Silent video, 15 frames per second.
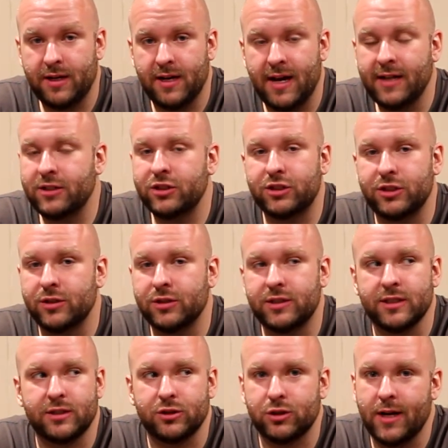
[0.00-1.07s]
and I just used
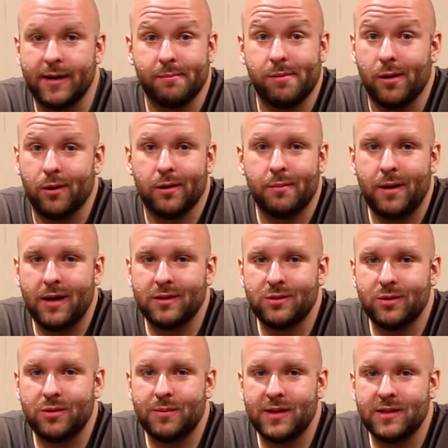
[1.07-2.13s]
it to trade Pokemons
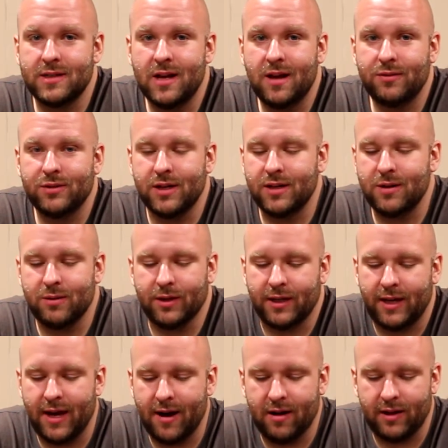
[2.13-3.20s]
with myself, so I didn't really
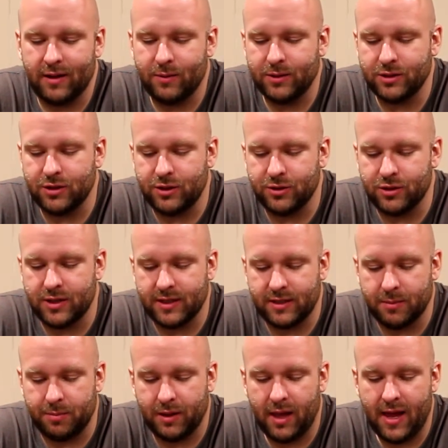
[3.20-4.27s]
care. Like, I wasn't using it
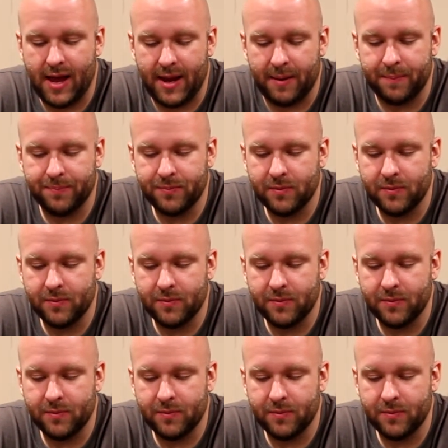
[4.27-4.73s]
to play.